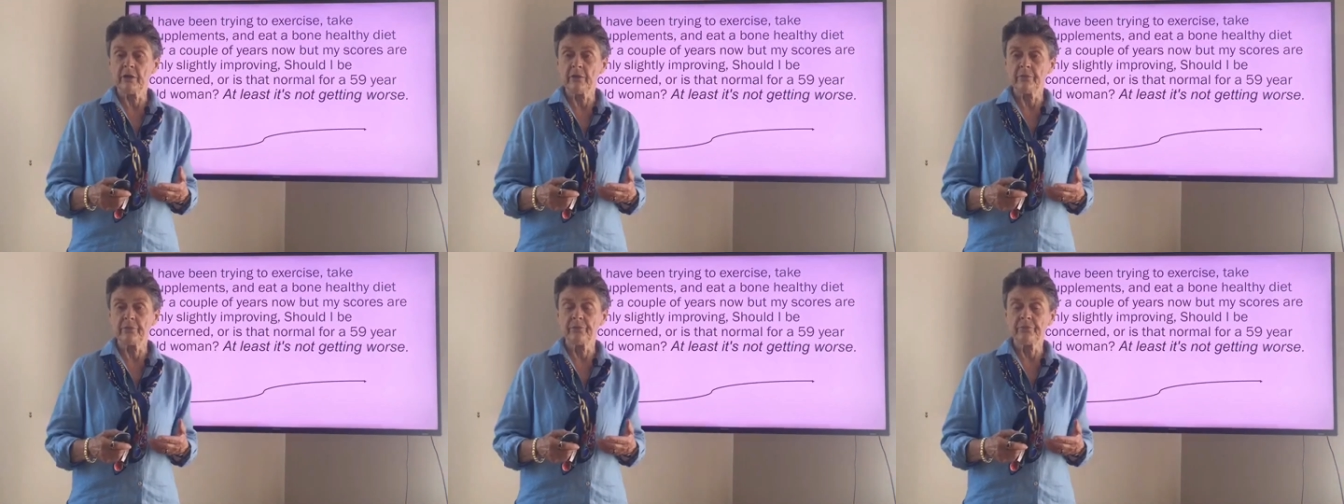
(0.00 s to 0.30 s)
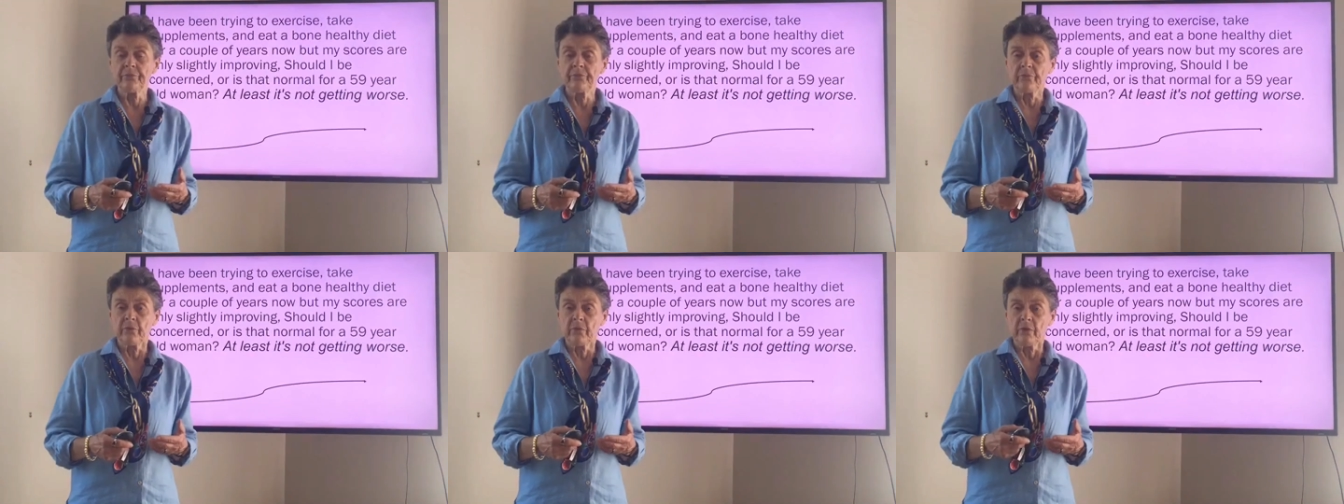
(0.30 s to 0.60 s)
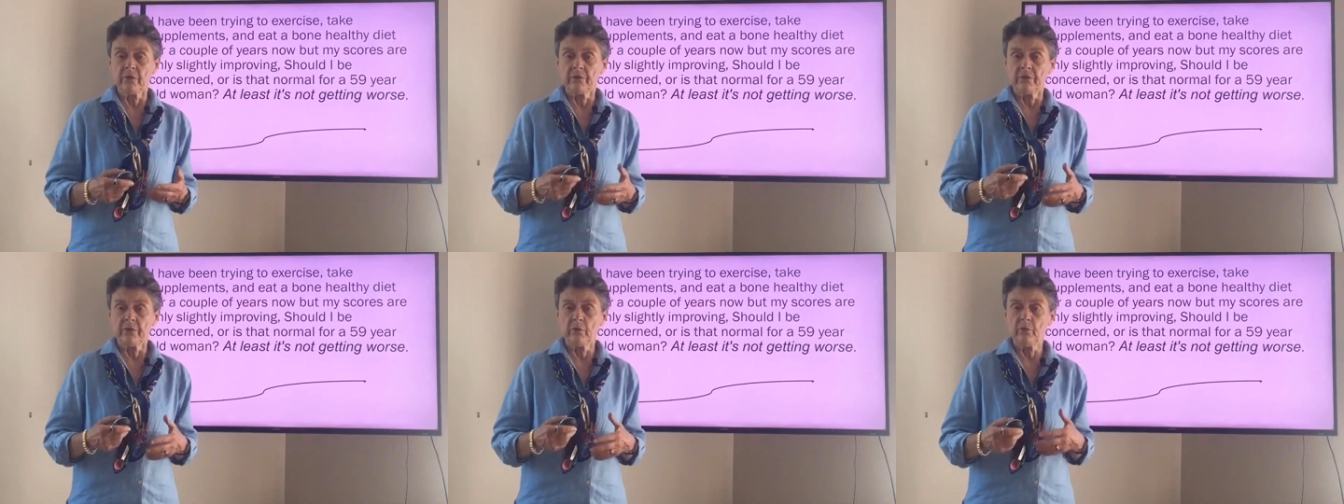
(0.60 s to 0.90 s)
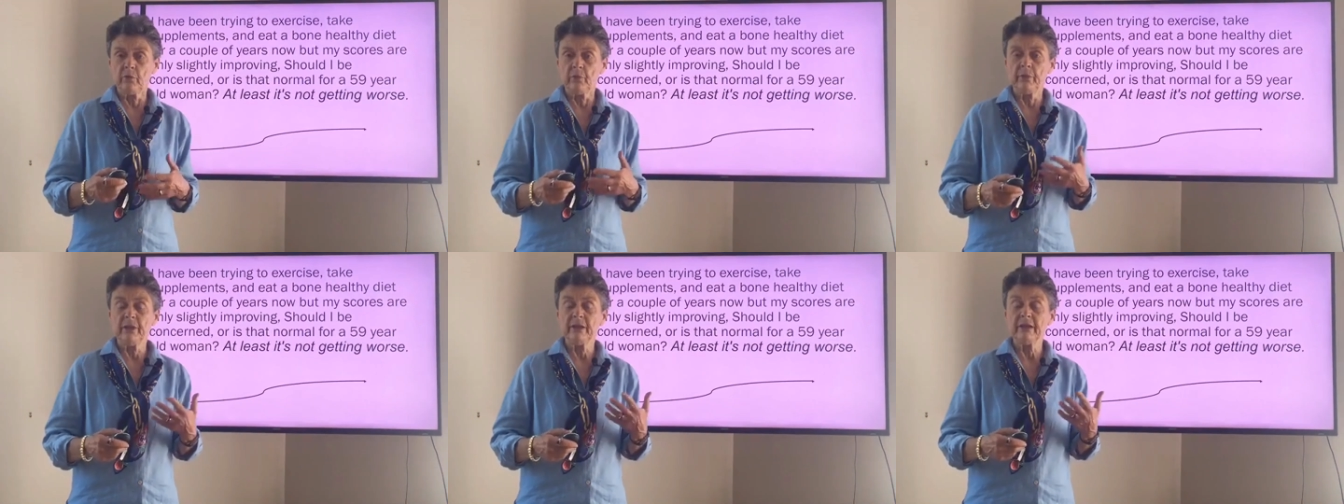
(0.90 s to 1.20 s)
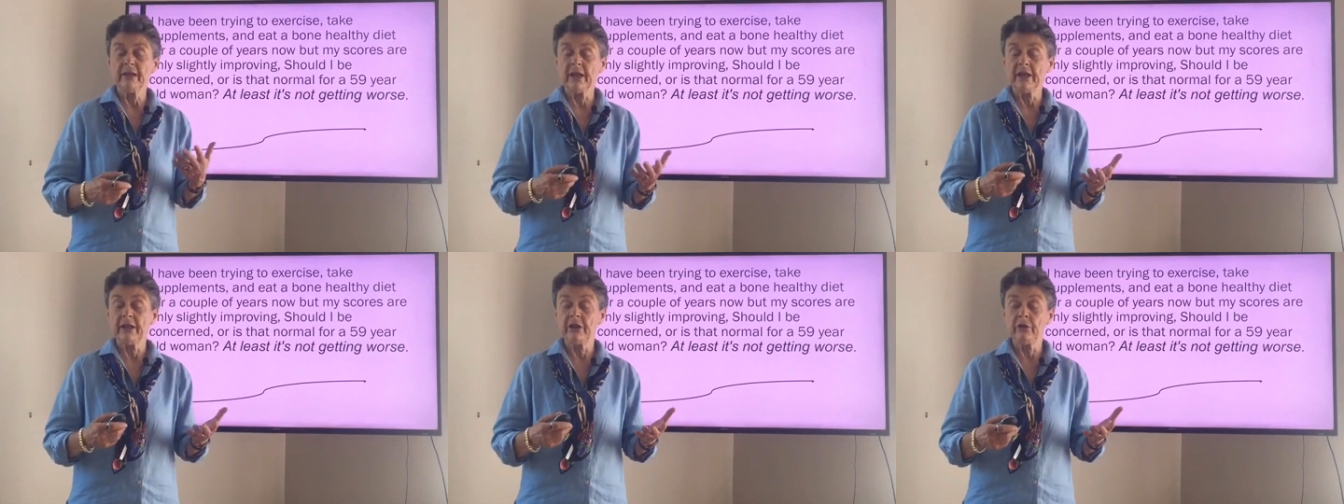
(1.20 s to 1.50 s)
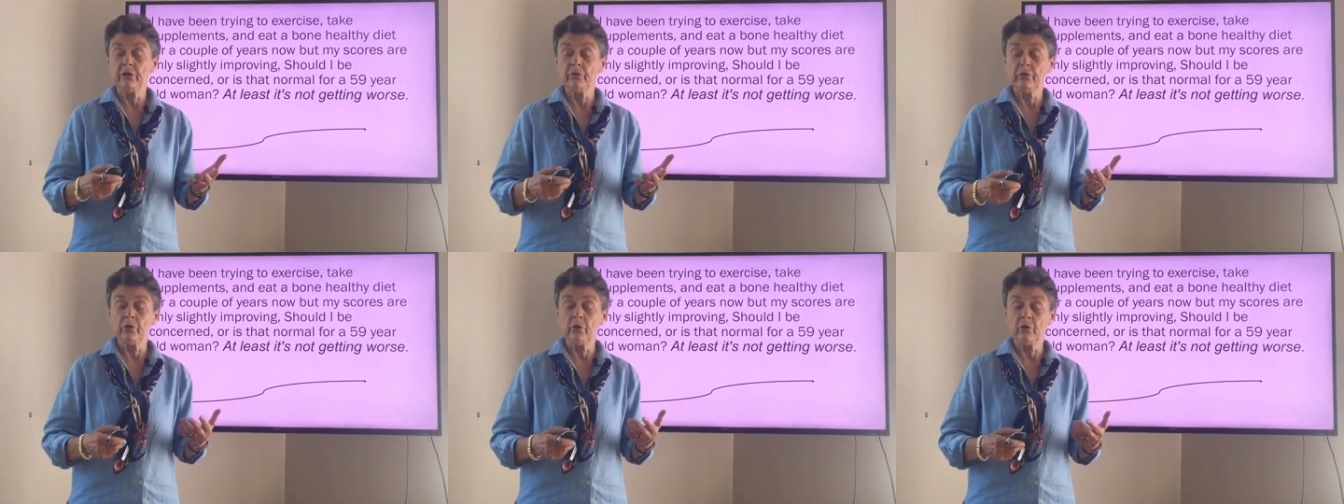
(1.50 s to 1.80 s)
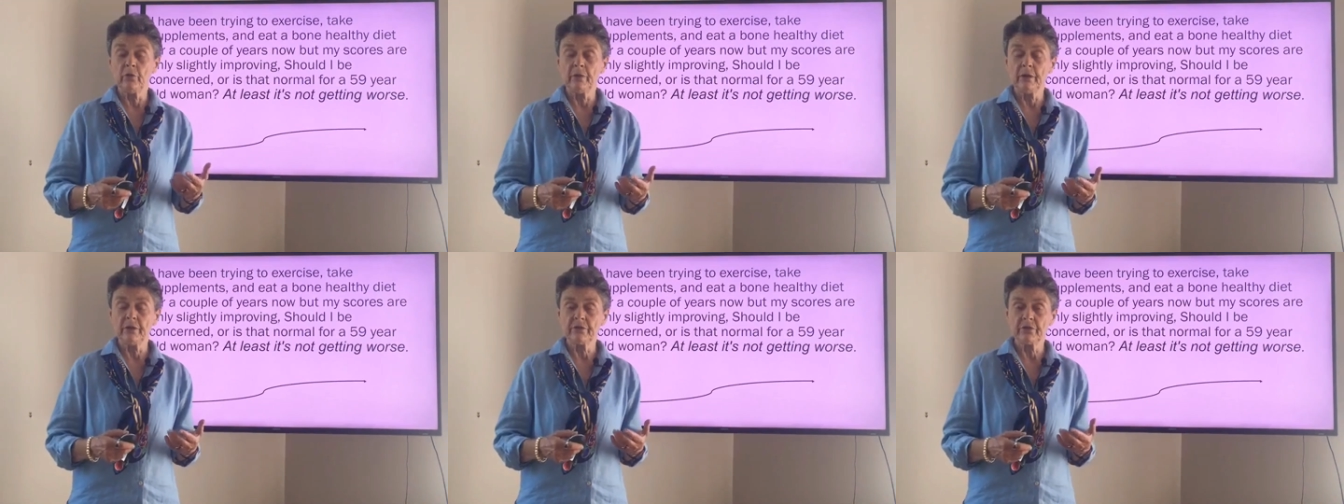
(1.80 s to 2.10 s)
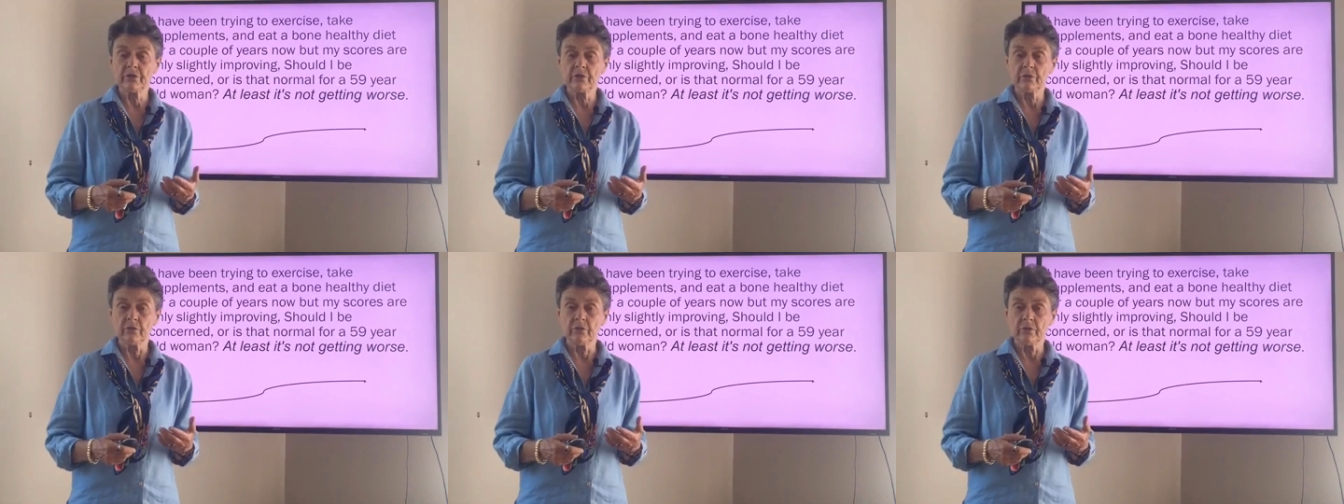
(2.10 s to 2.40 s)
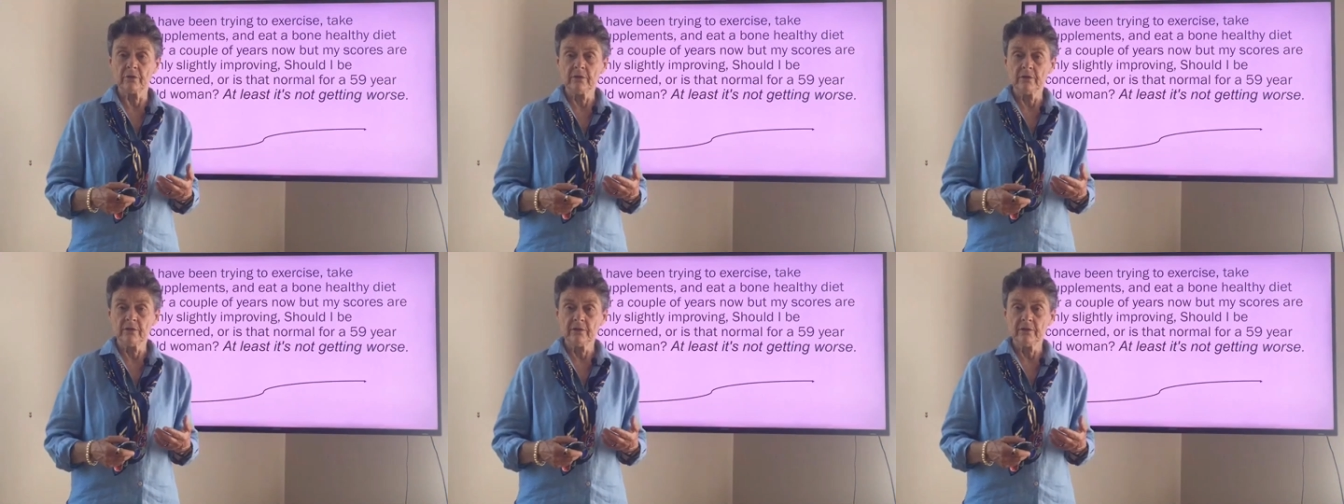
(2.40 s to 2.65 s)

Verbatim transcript: up that we'll be letting you know about soon.